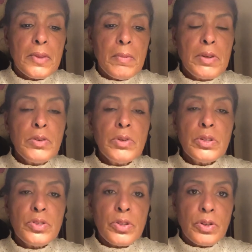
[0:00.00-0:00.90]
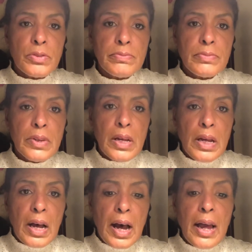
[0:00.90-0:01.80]
By doing so,
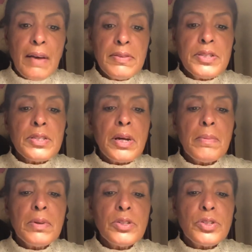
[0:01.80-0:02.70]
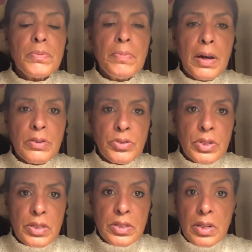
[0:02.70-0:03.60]
I have established
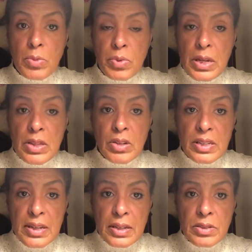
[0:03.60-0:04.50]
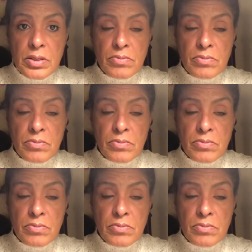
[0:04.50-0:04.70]
boundaries that will either connect